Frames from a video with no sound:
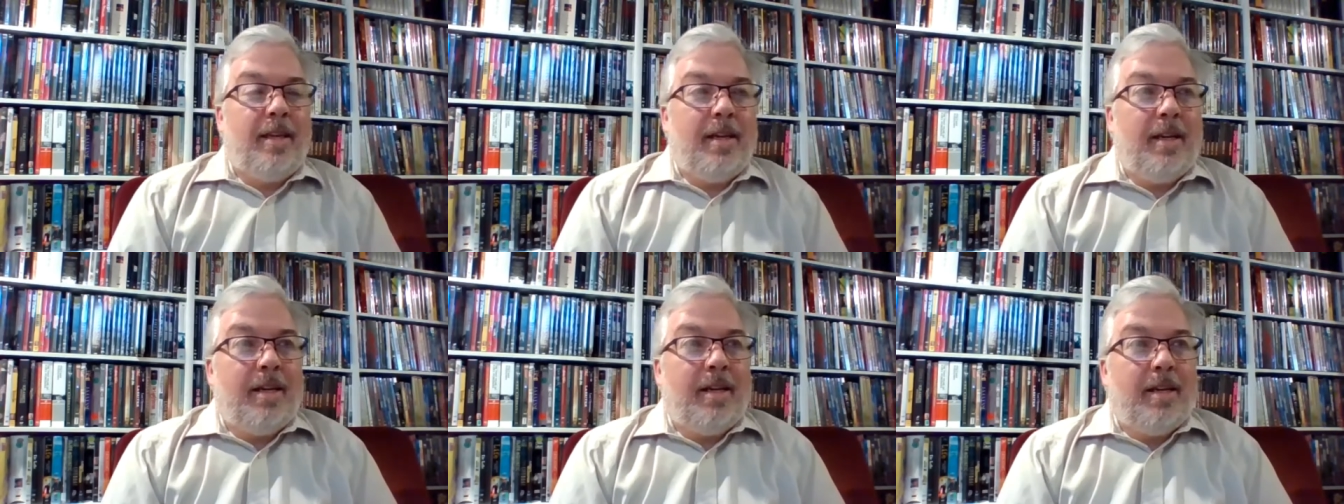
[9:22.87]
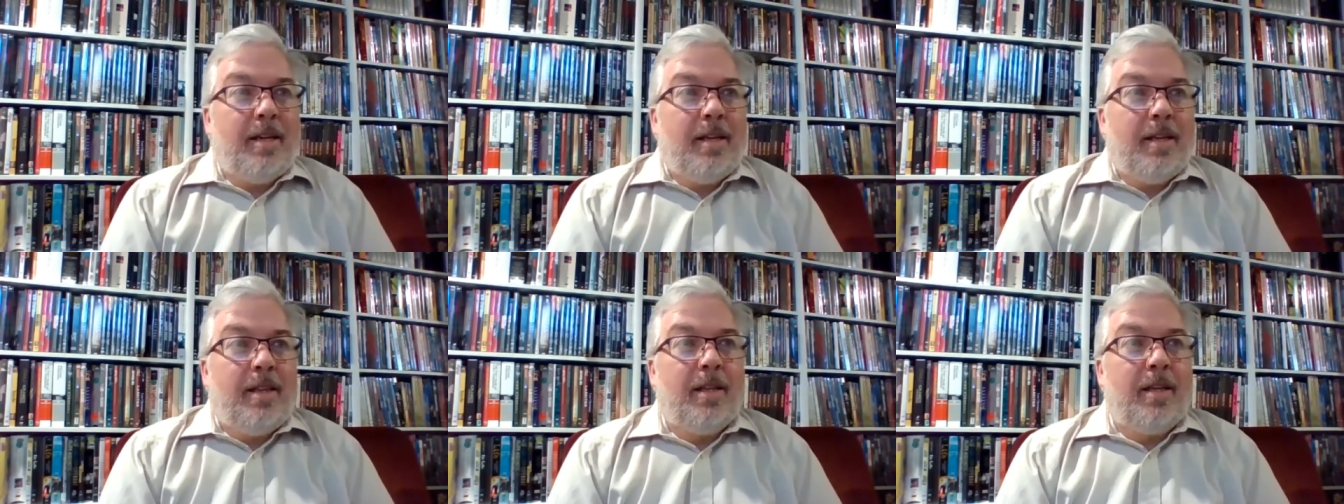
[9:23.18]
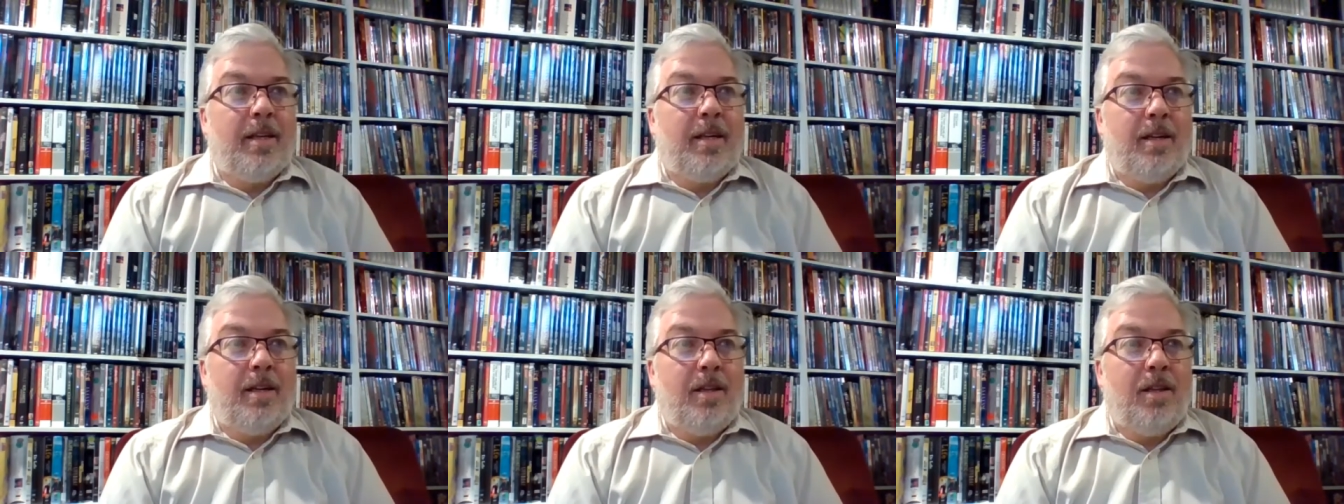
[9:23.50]
think
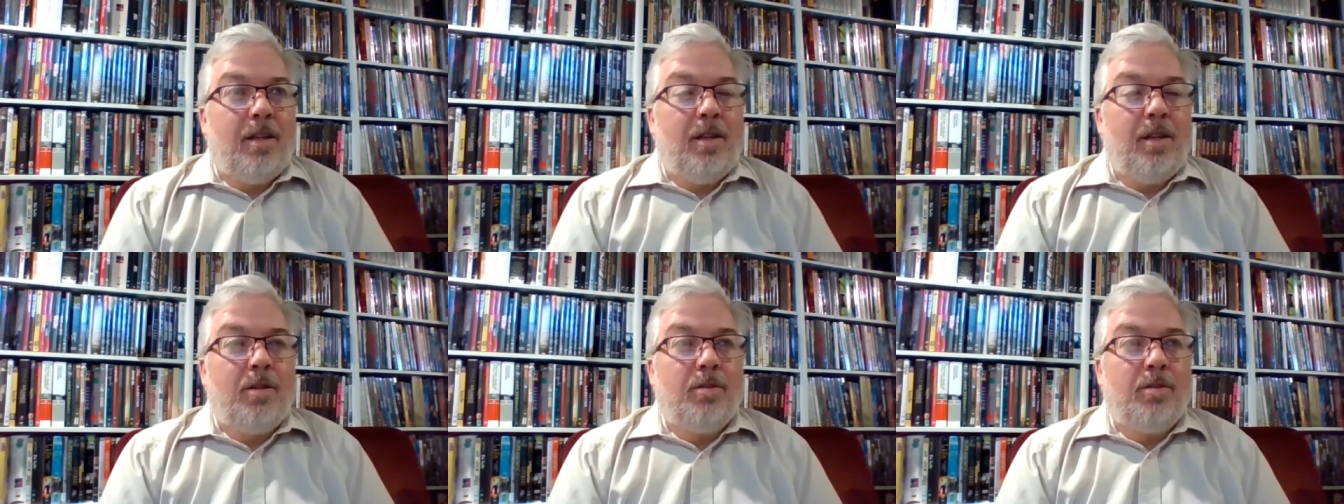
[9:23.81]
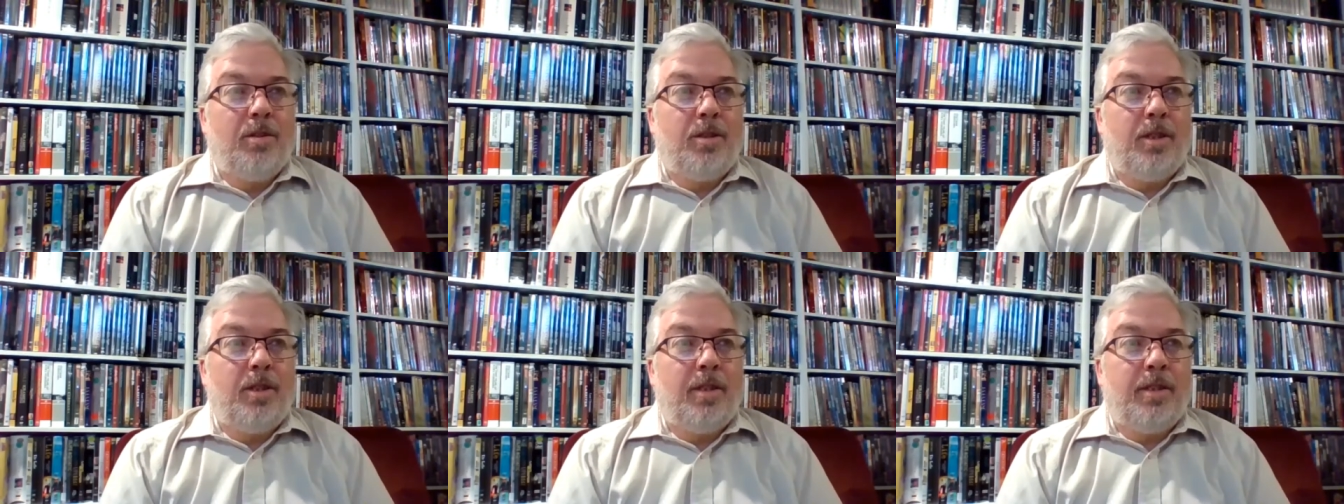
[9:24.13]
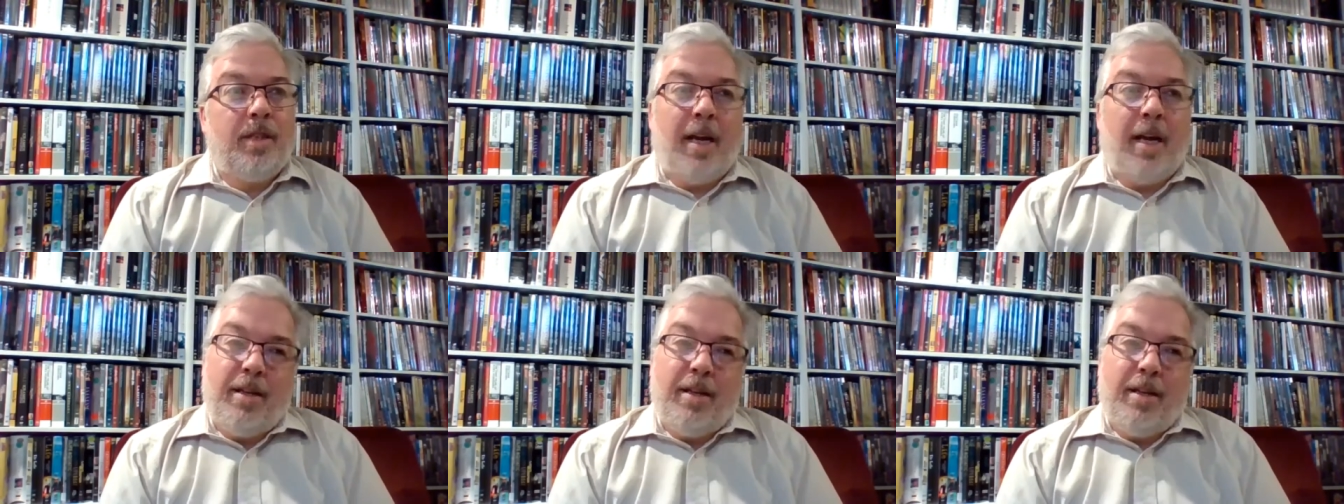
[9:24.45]
the closest,